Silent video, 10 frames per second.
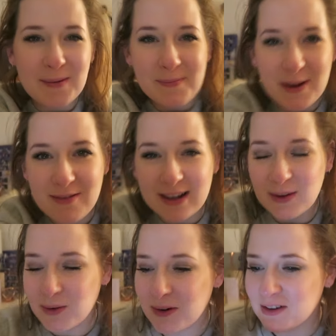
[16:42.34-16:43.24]
I'm being
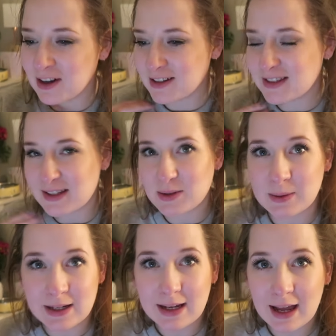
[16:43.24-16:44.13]
really organised
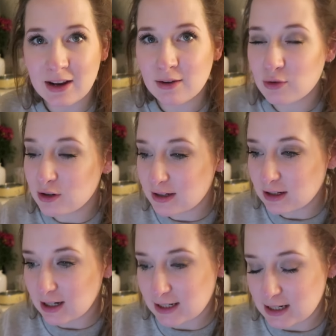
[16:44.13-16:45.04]
this week and I've already
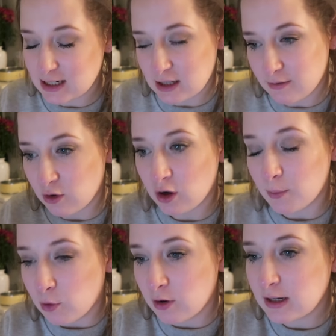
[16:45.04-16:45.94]
started editing the vlog.
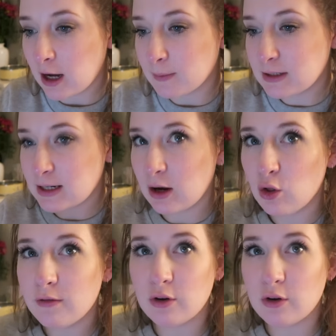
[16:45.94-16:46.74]
I'm already up to date on the